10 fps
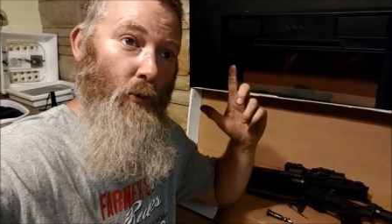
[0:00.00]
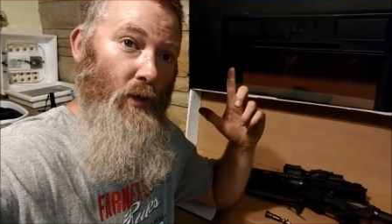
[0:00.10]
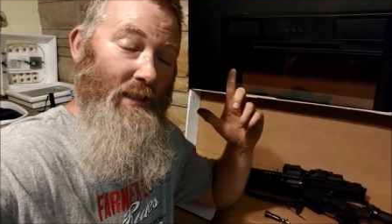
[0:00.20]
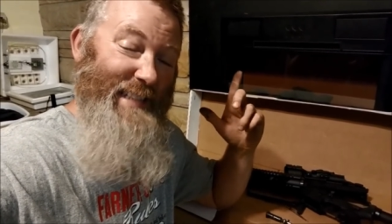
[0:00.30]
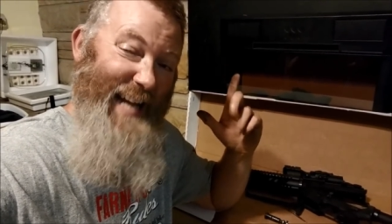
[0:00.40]

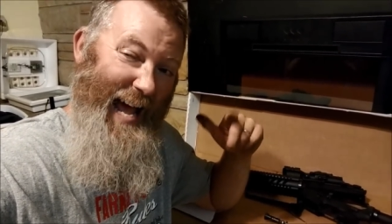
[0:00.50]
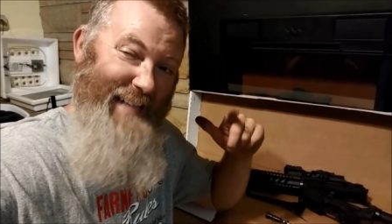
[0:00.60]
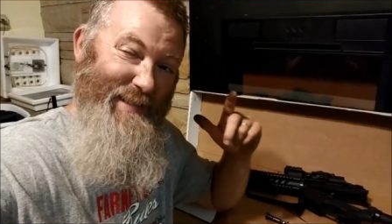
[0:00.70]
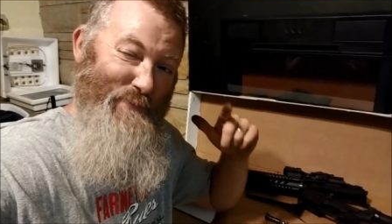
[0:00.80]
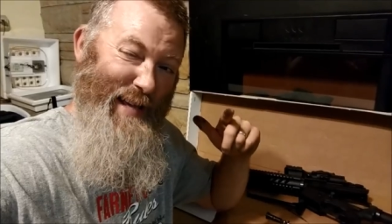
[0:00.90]
will
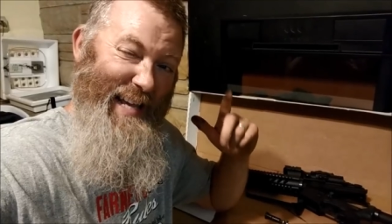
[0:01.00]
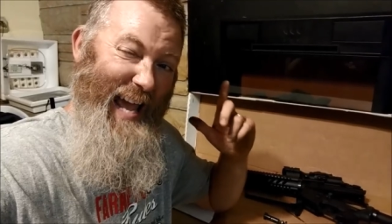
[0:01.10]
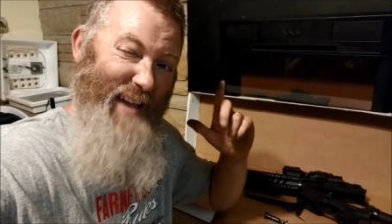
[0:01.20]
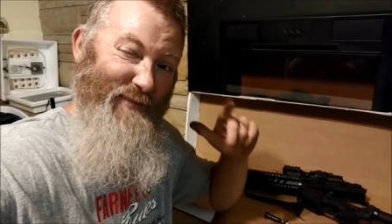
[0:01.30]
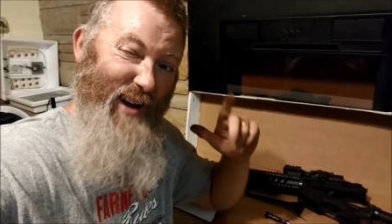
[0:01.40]
not
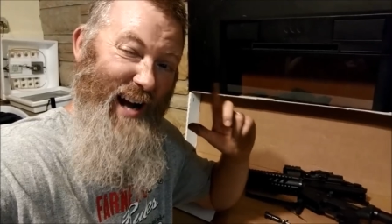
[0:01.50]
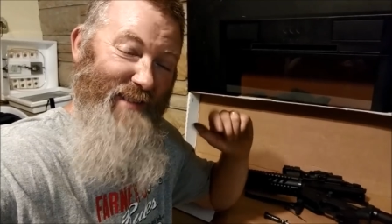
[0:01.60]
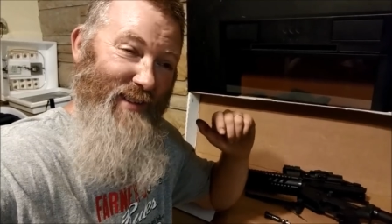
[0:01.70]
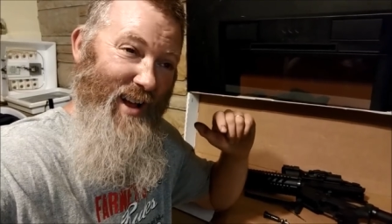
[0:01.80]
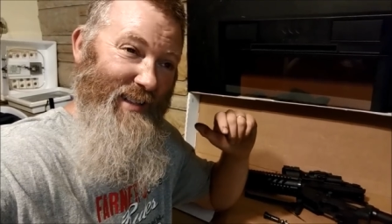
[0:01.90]
be a
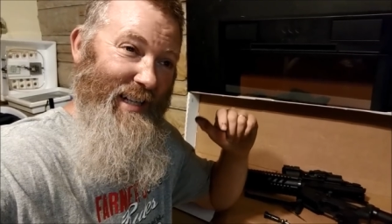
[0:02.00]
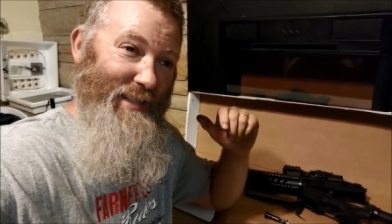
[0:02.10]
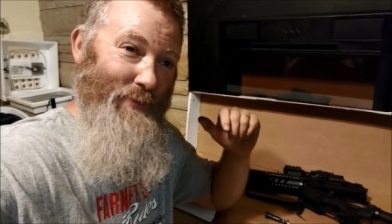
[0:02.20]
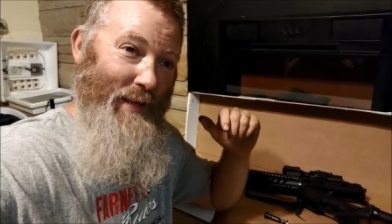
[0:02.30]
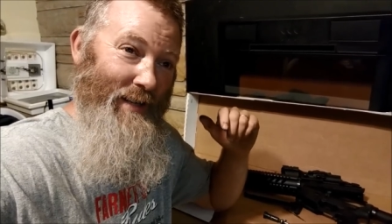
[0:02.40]
Friday vlog
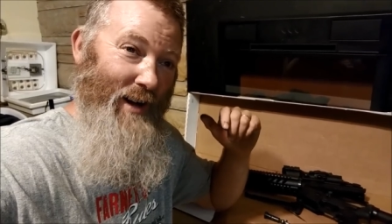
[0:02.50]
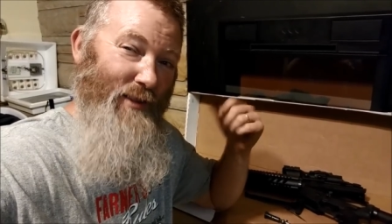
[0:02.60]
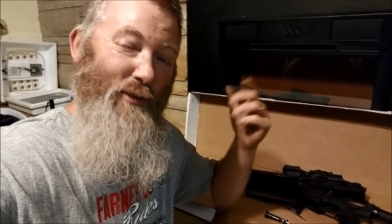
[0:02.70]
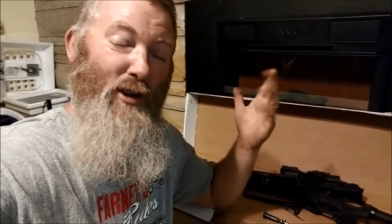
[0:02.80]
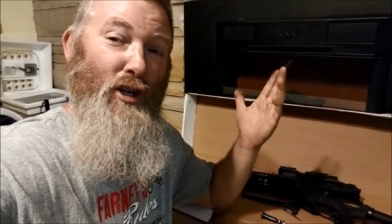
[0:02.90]
next week,
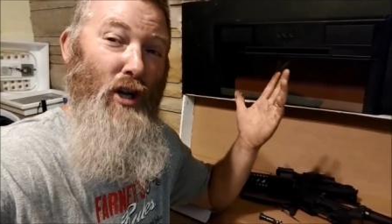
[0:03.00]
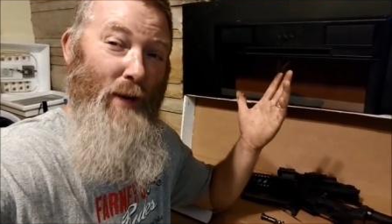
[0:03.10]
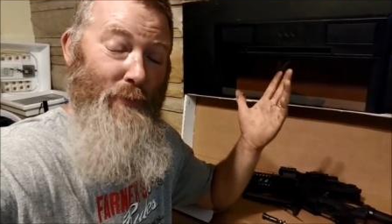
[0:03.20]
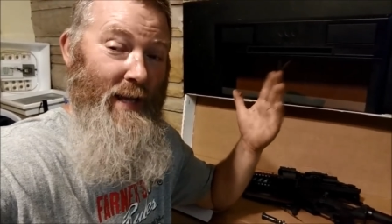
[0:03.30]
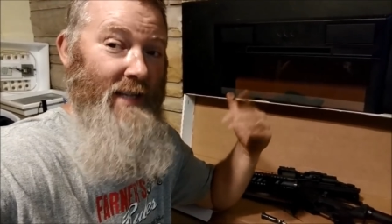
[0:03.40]
although there
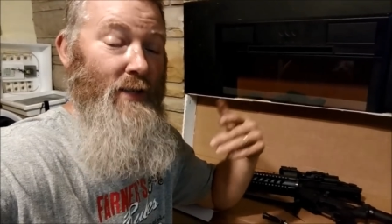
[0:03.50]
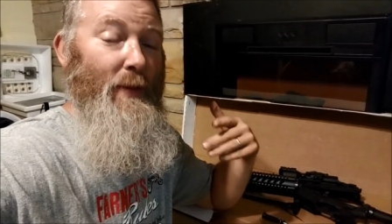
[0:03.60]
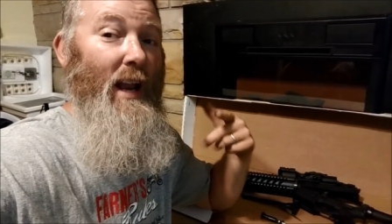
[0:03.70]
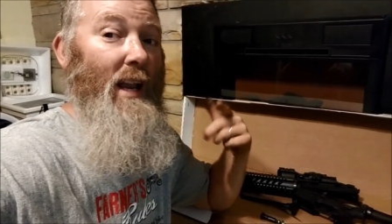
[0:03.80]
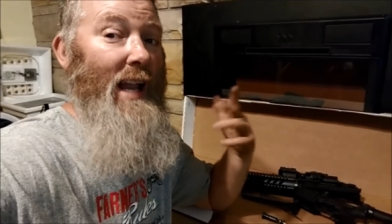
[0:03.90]
could be, because there'll
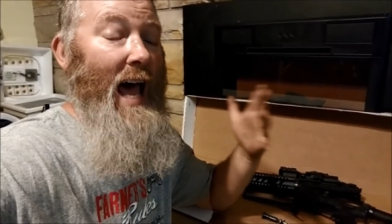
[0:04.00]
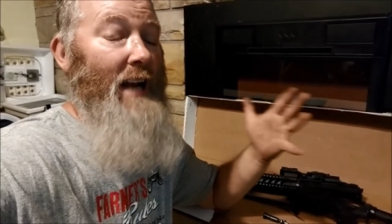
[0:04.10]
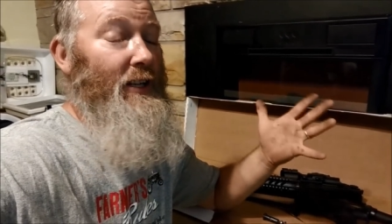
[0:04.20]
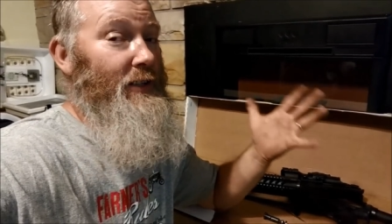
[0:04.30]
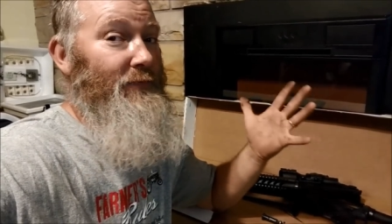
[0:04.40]
be a
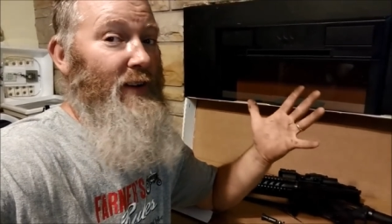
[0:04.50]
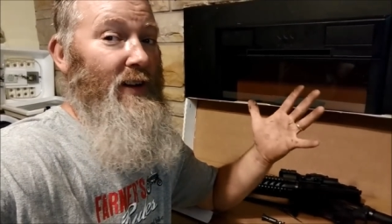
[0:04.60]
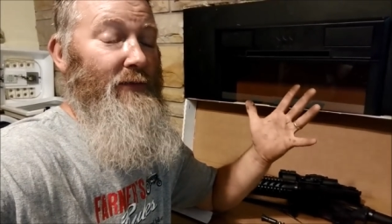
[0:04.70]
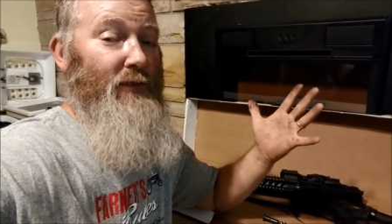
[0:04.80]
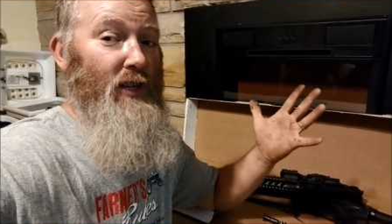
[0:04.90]
lot of good
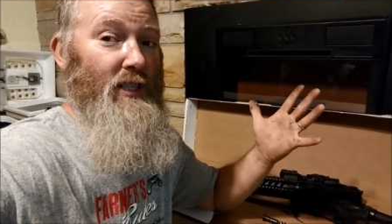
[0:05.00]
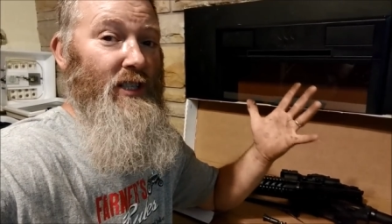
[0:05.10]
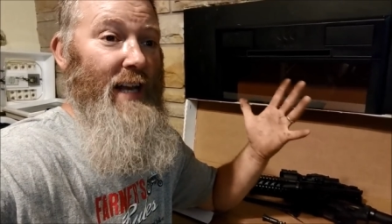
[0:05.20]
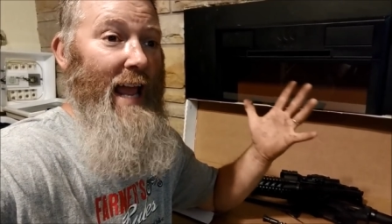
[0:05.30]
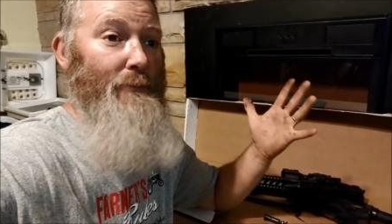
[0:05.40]
footage
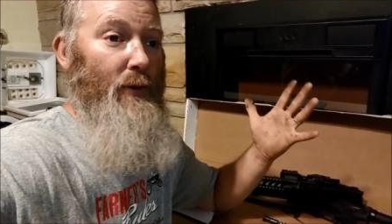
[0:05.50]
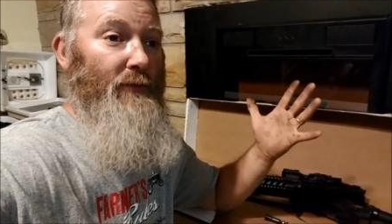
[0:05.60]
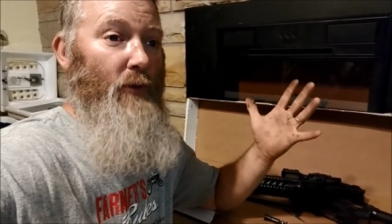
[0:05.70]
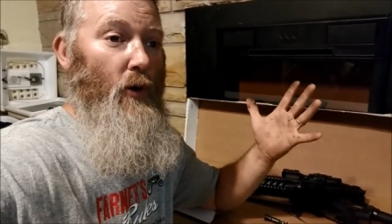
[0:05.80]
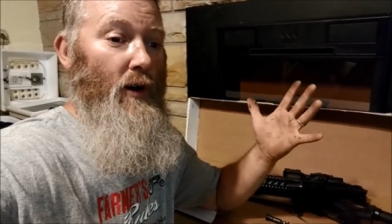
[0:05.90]
the night
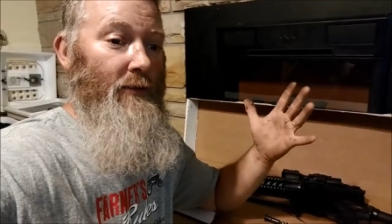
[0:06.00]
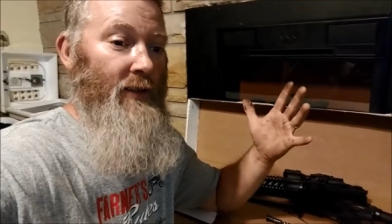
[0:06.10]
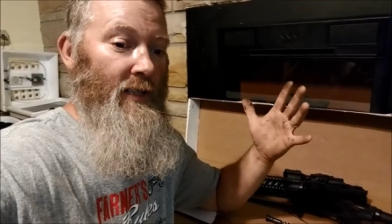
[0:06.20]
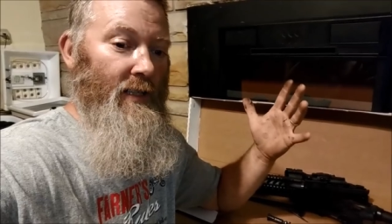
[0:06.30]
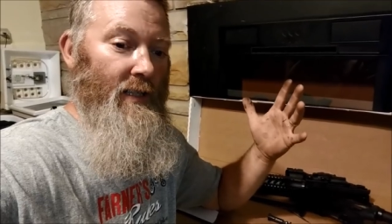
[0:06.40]
before of
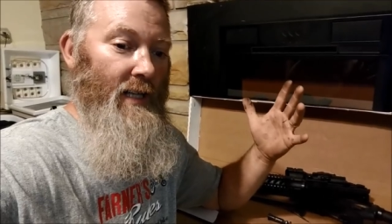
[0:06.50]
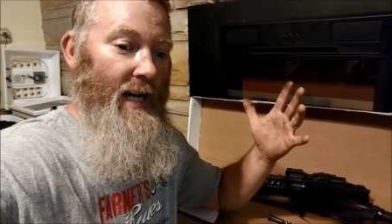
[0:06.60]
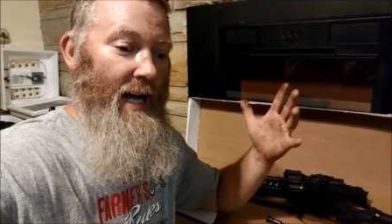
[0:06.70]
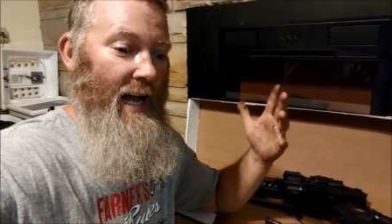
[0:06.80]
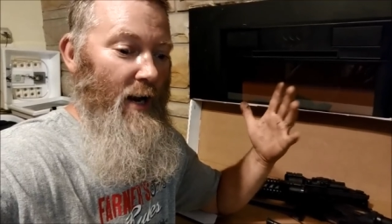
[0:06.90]

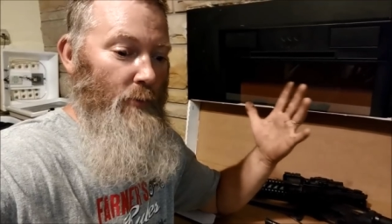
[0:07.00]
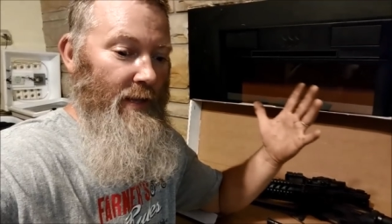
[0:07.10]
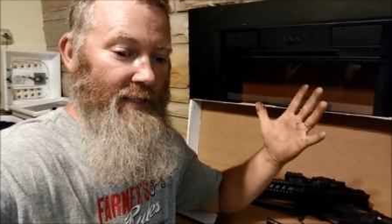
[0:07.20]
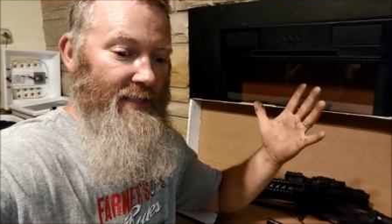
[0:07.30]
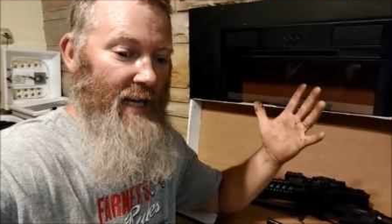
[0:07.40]

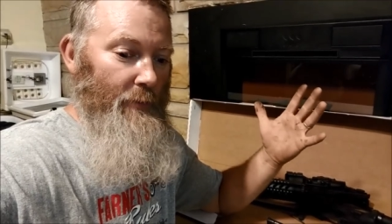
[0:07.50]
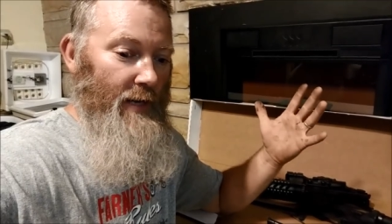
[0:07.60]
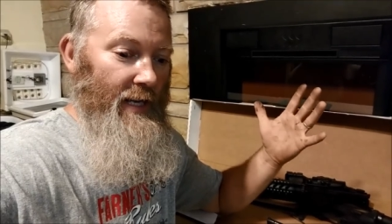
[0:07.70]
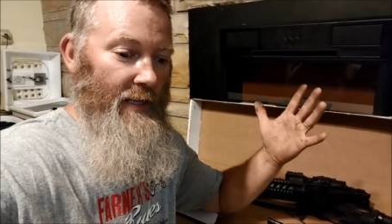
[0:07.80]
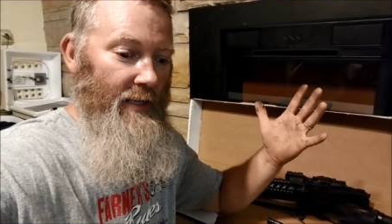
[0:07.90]
everybody that's
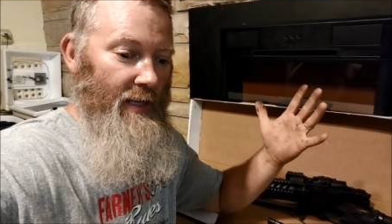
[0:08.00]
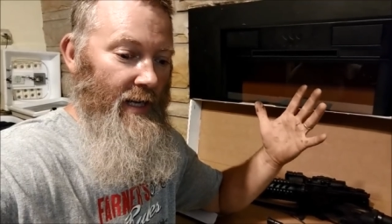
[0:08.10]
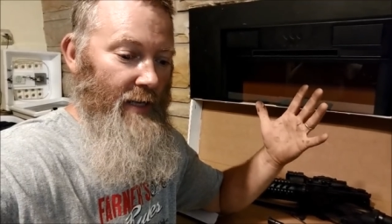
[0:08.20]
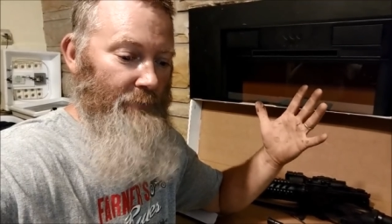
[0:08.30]
coming in